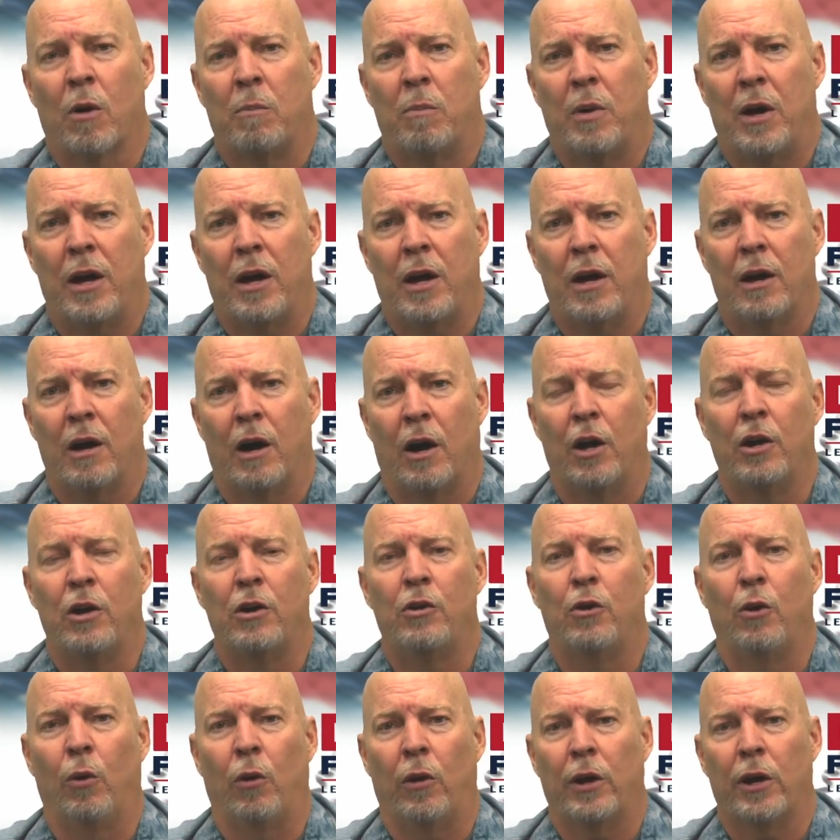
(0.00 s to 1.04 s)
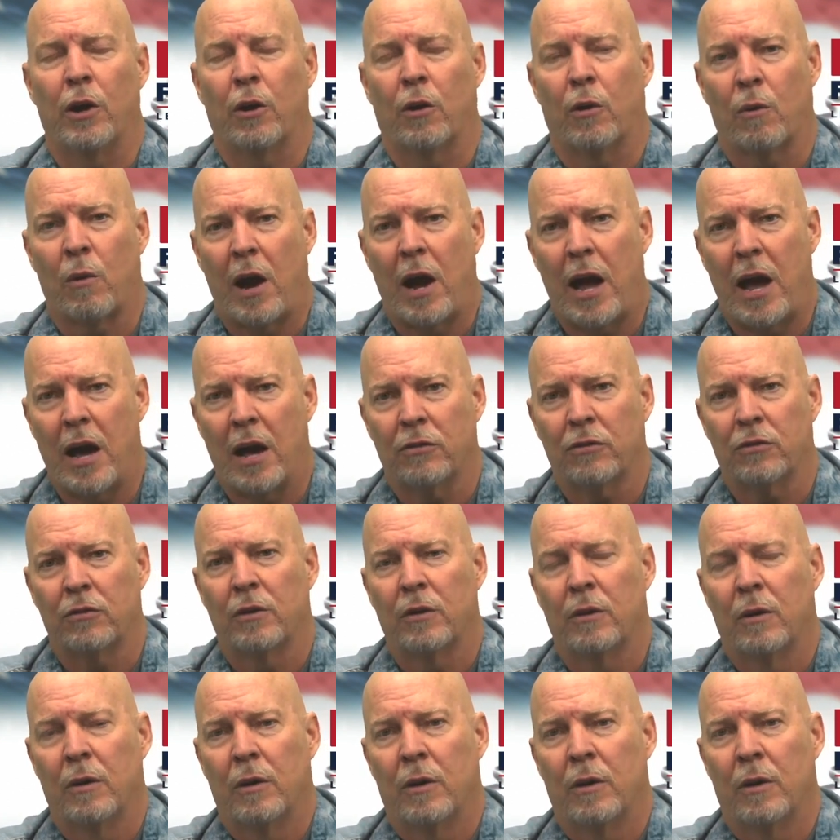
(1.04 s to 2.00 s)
being unduly harassed